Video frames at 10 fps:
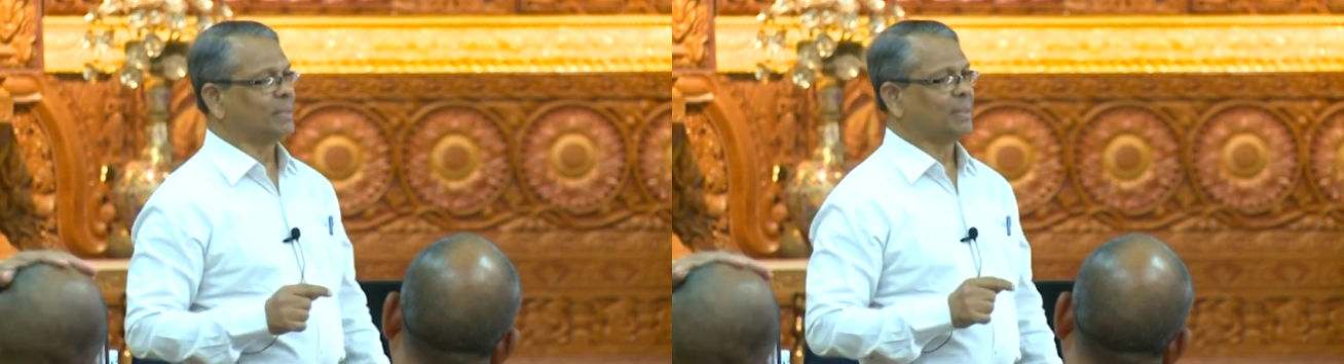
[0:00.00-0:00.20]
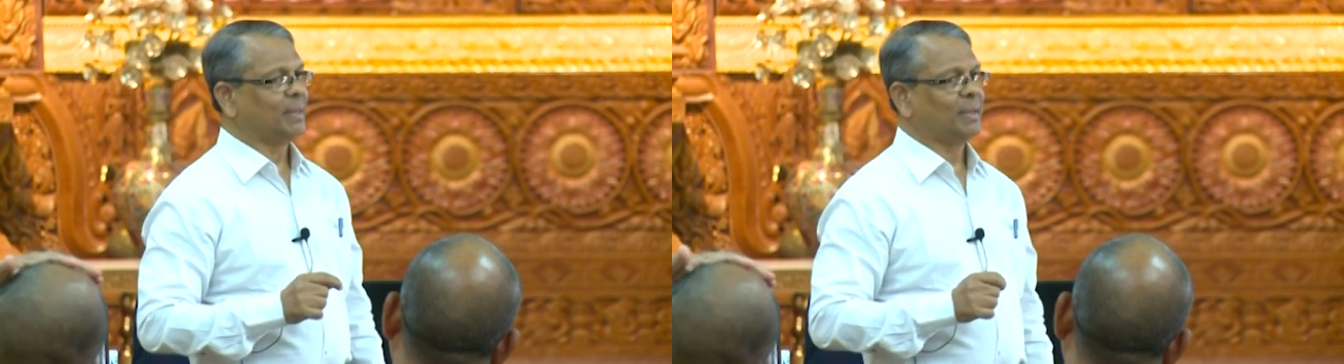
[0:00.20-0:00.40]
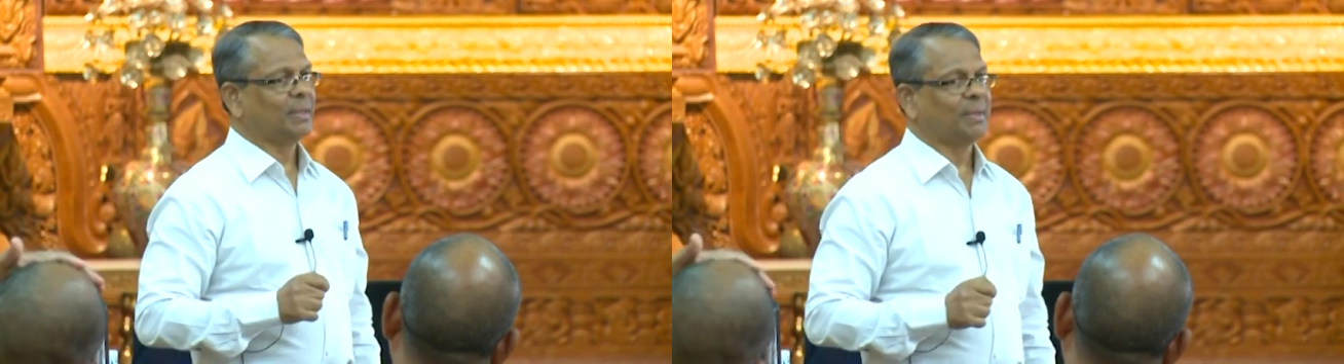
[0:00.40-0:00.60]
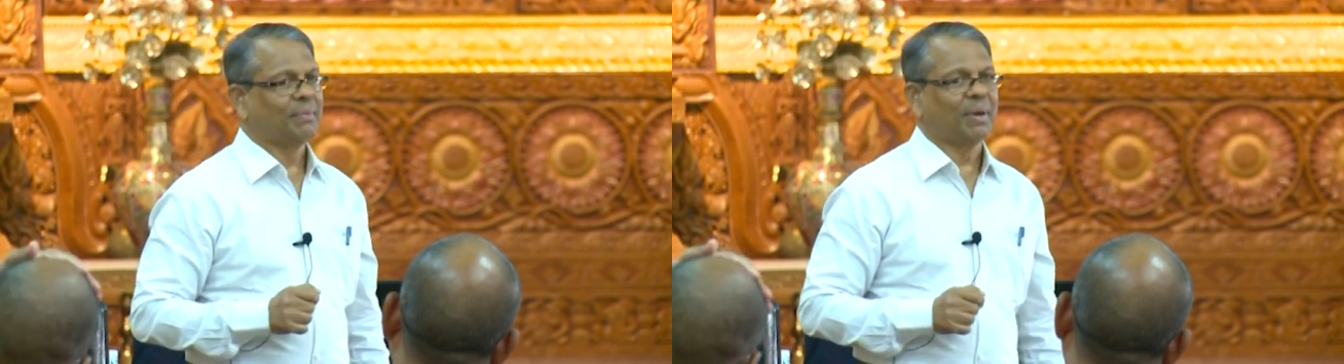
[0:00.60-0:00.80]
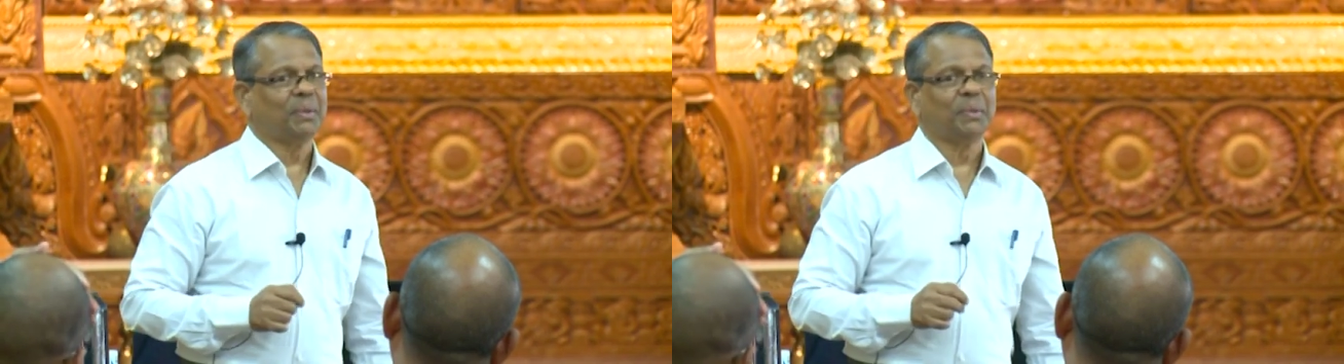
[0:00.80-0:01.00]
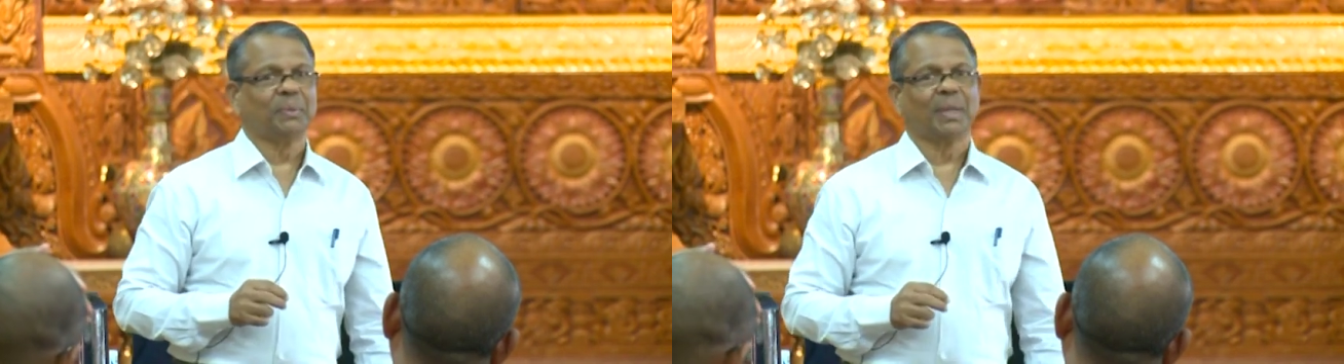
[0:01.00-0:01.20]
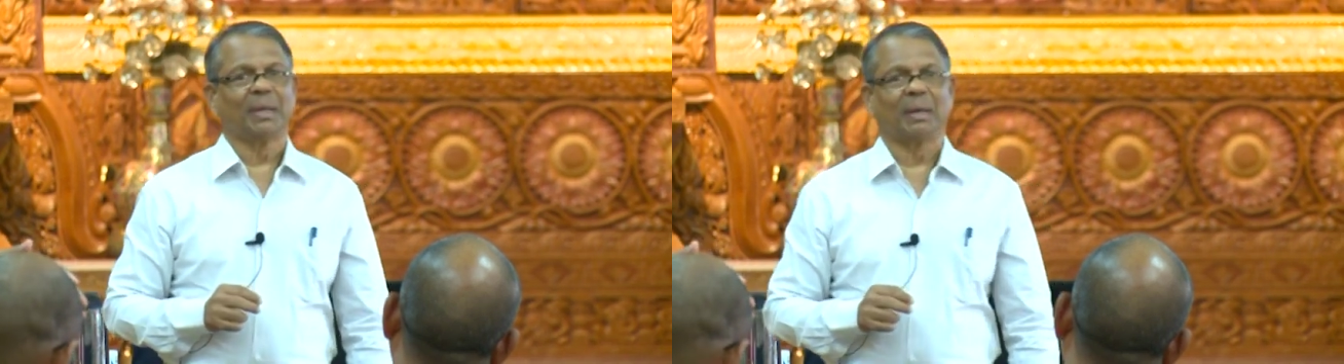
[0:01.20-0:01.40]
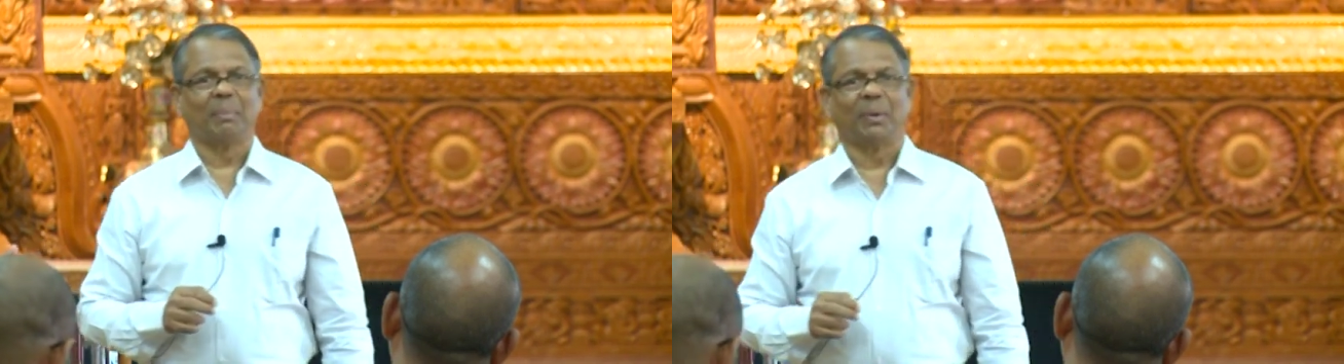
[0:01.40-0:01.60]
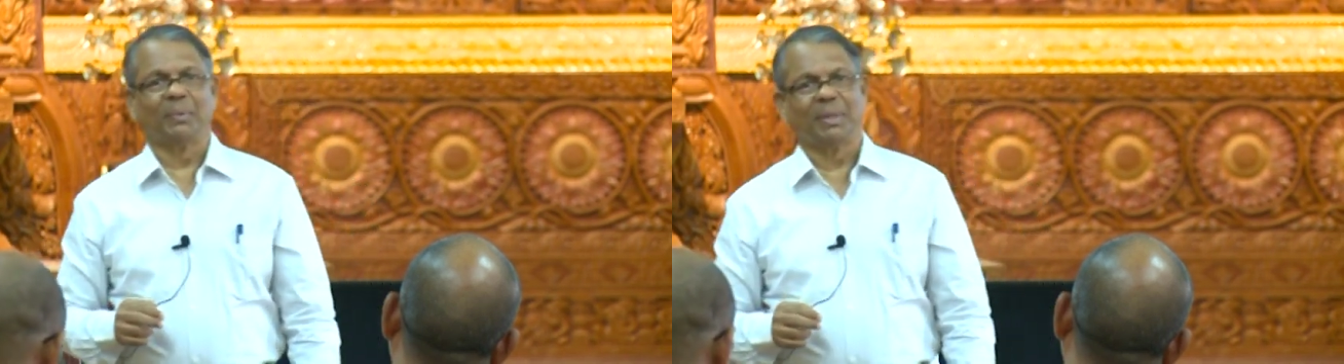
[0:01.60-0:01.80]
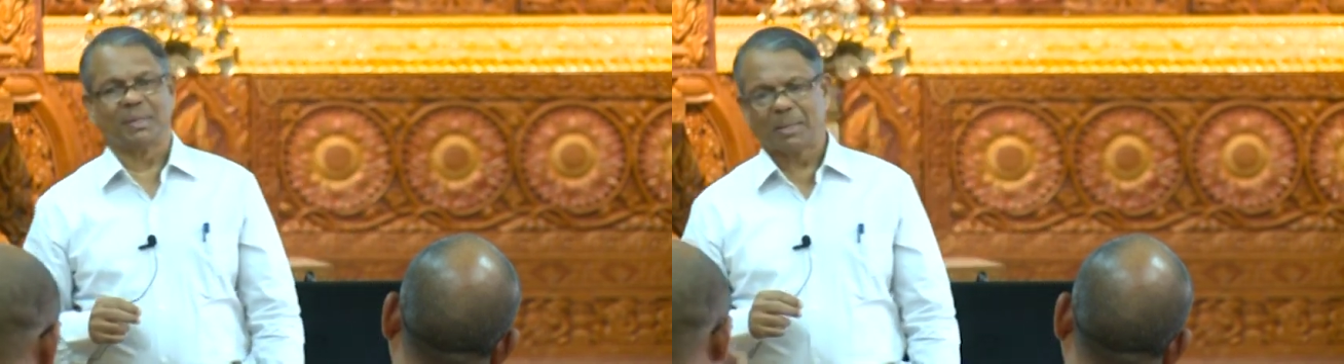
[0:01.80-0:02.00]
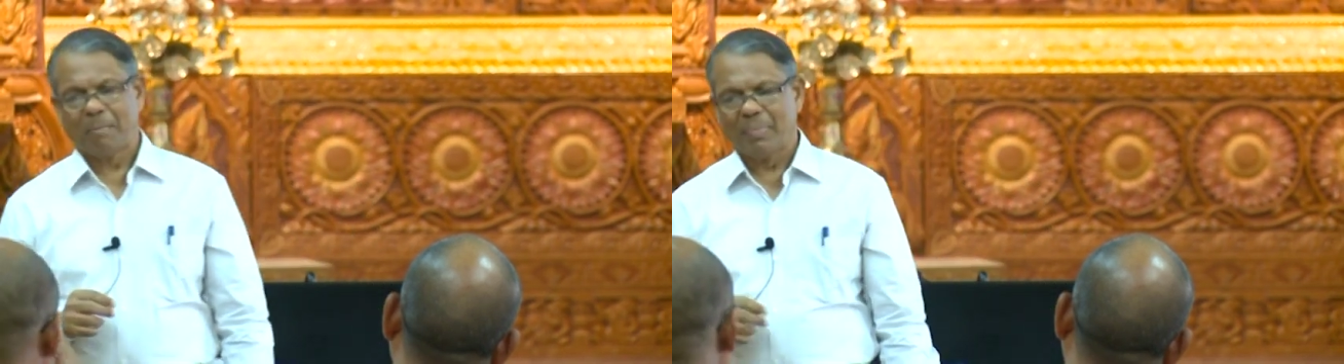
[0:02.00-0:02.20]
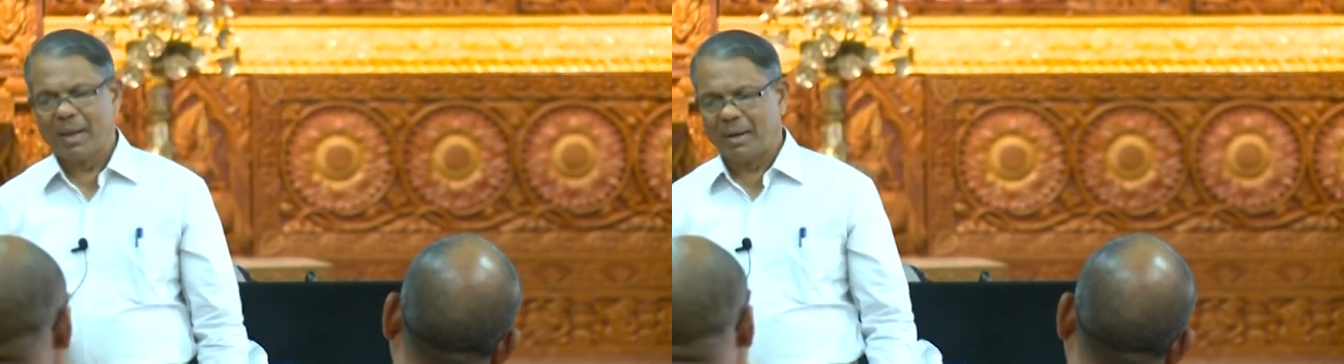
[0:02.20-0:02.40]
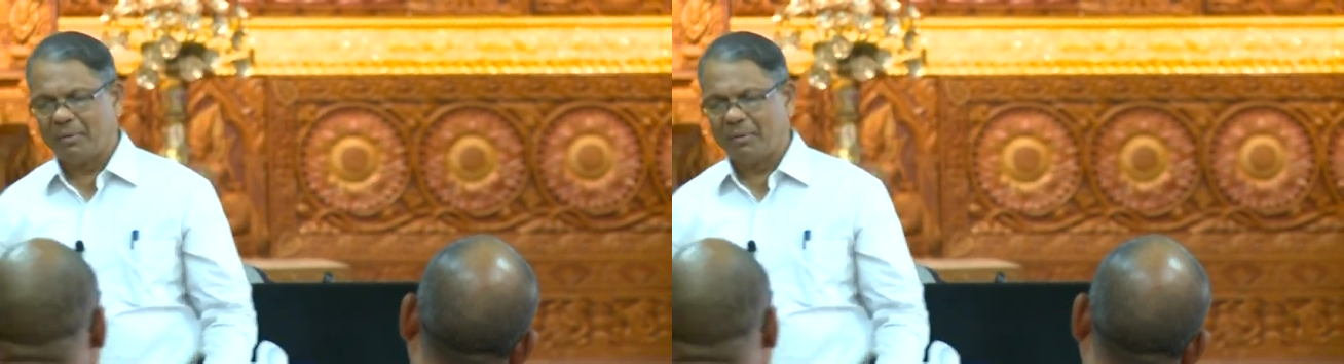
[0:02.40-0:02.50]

such actions. What do you think about